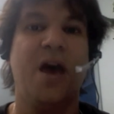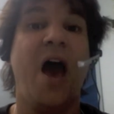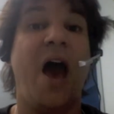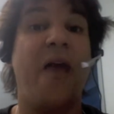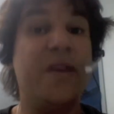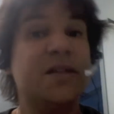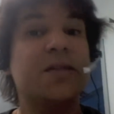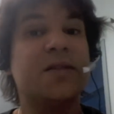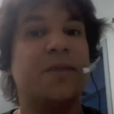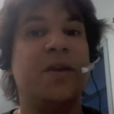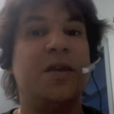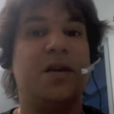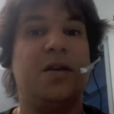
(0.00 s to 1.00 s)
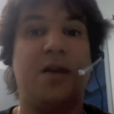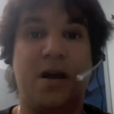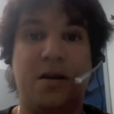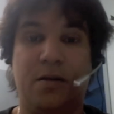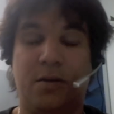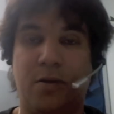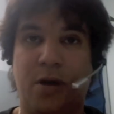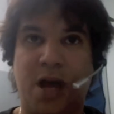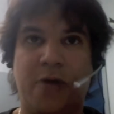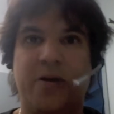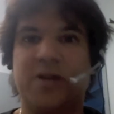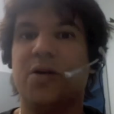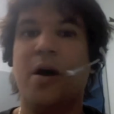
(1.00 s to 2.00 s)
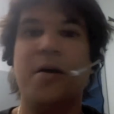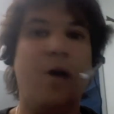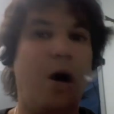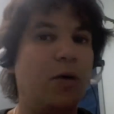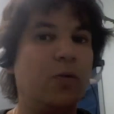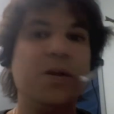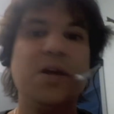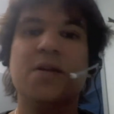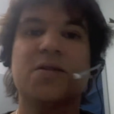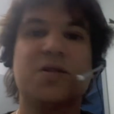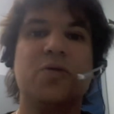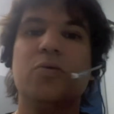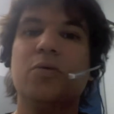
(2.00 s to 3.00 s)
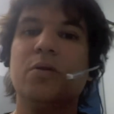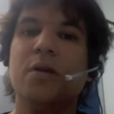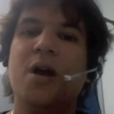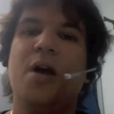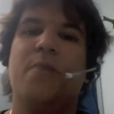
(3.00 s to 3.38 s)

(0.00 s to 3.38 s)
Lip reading: And this is something that carries on not only in school,